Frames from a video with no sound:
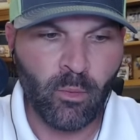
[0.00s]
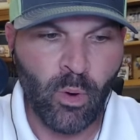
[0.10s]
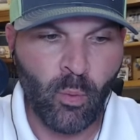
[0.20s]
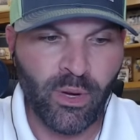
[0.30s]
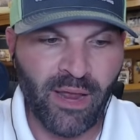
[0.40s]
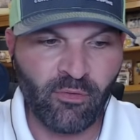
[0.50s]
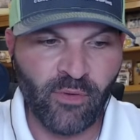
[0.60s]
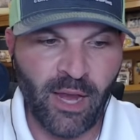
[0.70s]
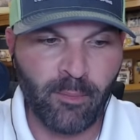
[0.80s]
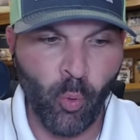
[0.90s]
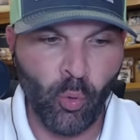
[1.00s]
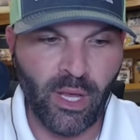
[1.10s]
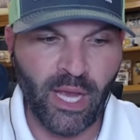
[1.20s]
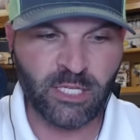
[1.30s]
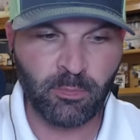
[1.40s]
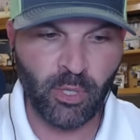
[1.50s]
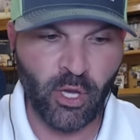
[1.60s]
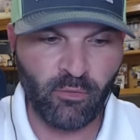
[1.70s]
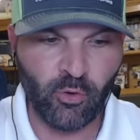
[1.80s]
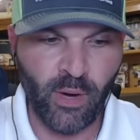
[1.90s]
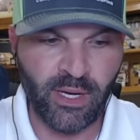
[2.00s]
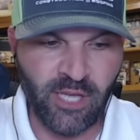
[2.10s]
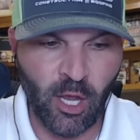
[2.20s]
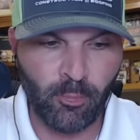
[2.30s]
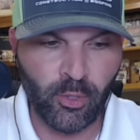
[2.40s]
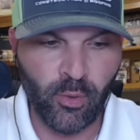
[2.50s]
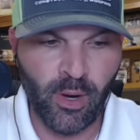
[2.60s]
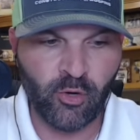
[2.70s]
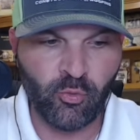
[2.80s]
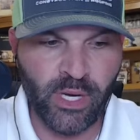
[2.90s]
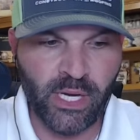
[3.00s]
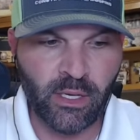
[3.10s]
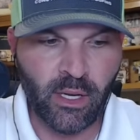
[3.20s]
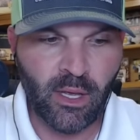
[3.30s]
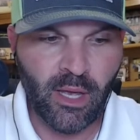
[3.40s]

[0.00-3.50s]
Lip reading: We would never have gotten portal guys to play over Grant Delpit or Eric Reed.